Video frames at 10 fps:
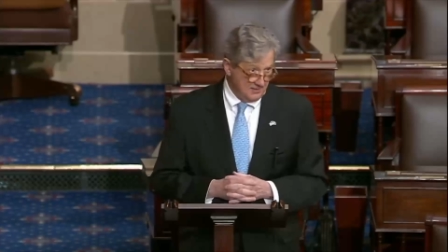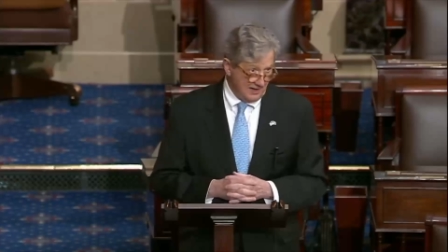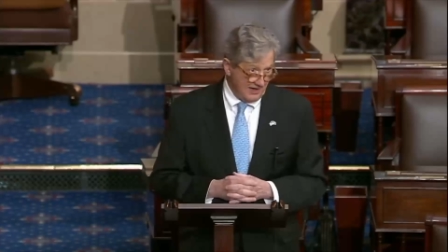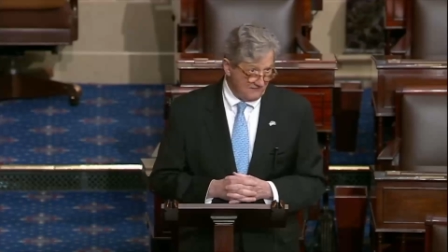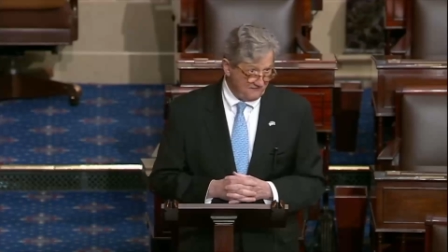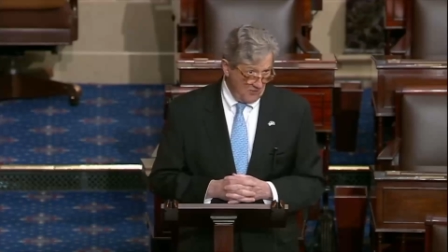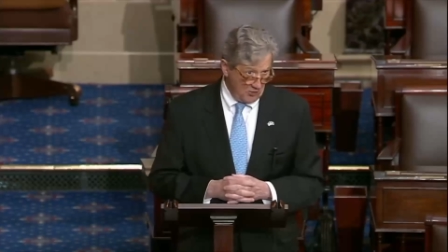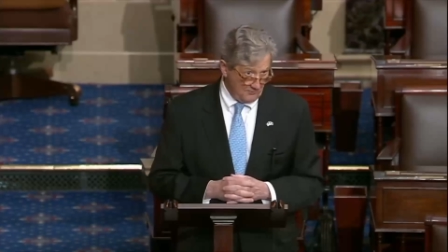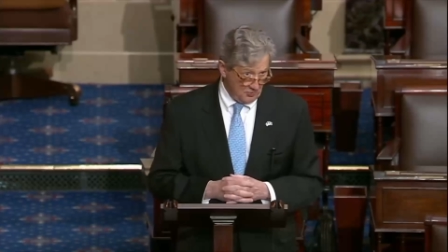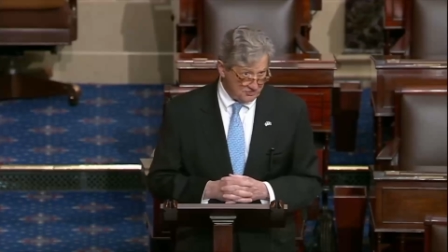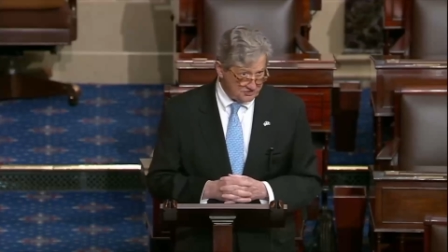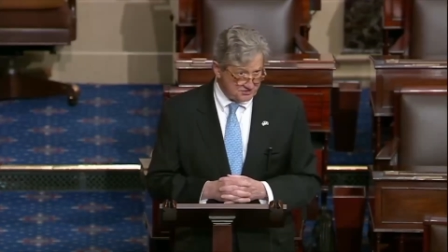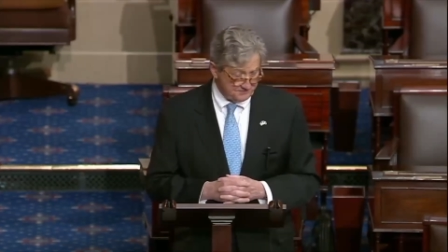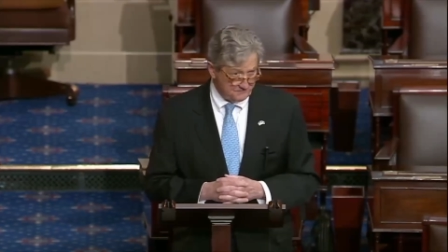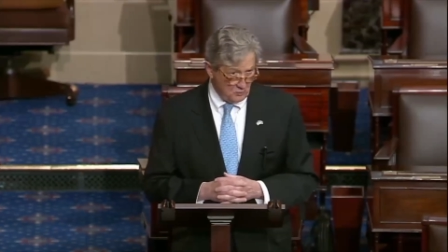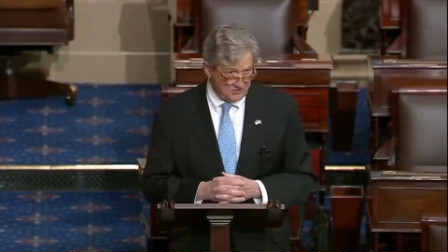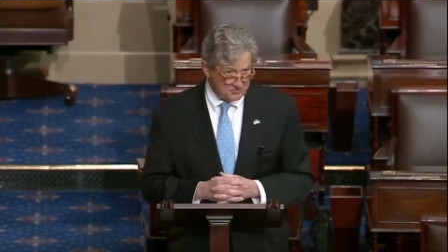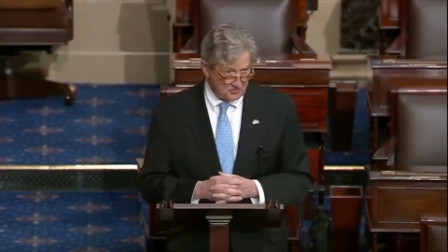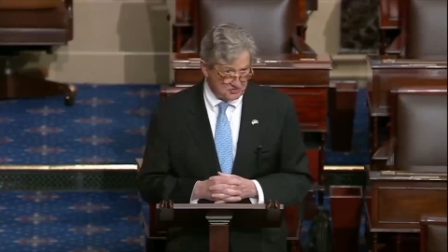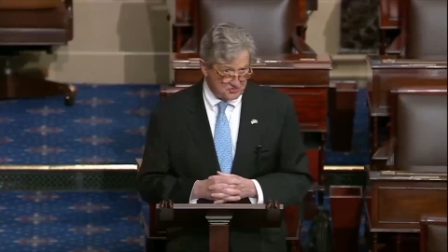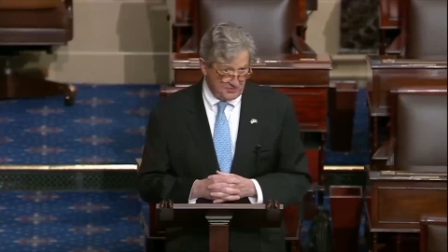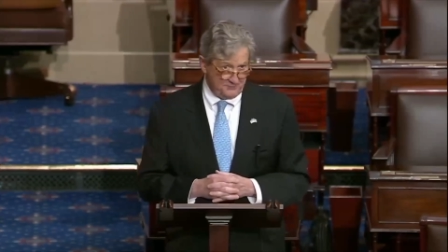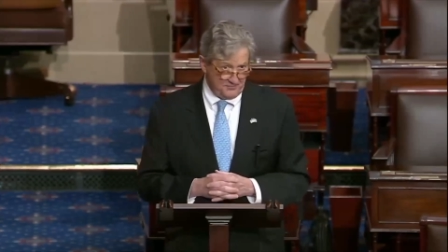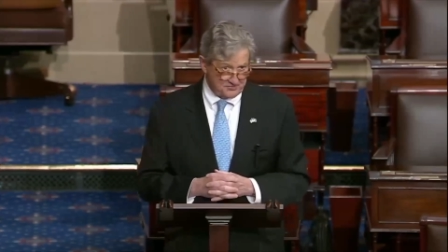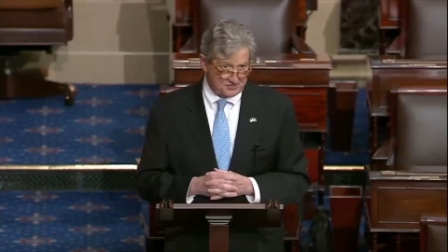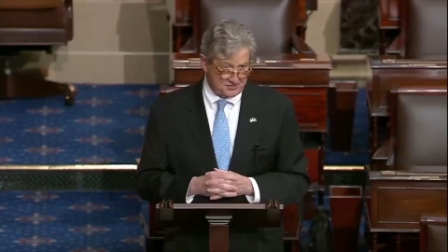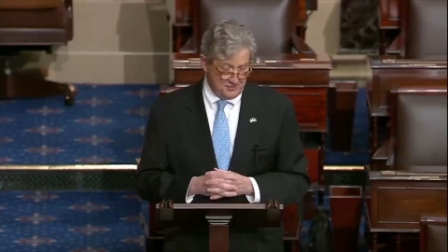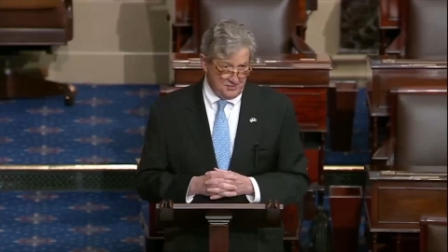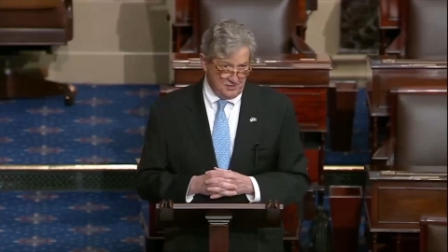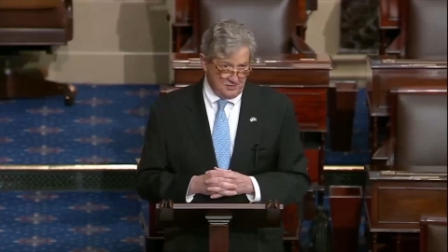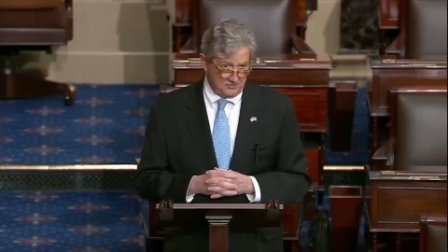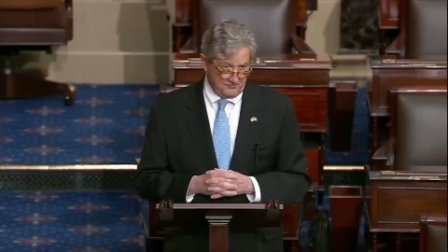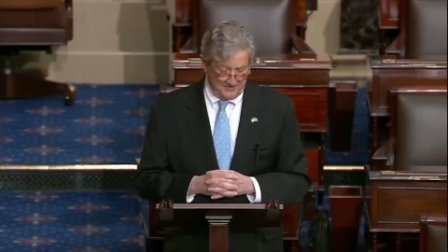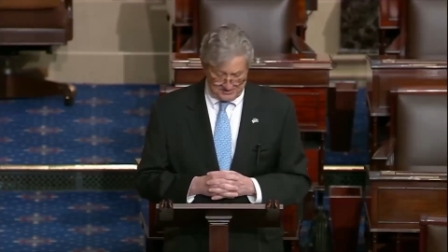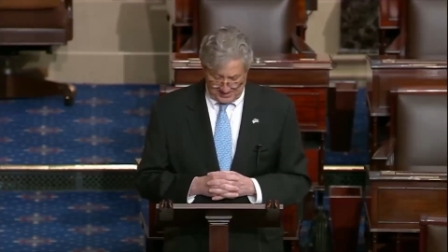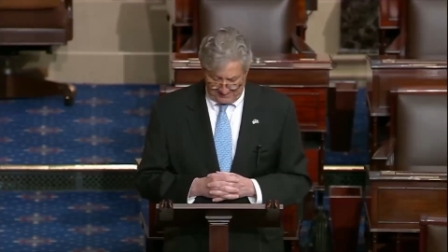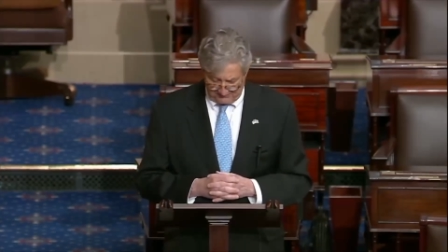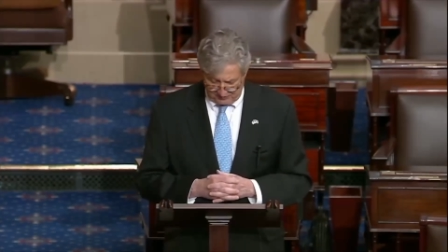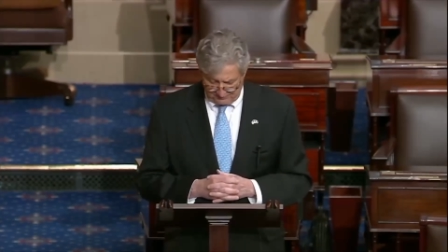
our farmers, which contributes to these high food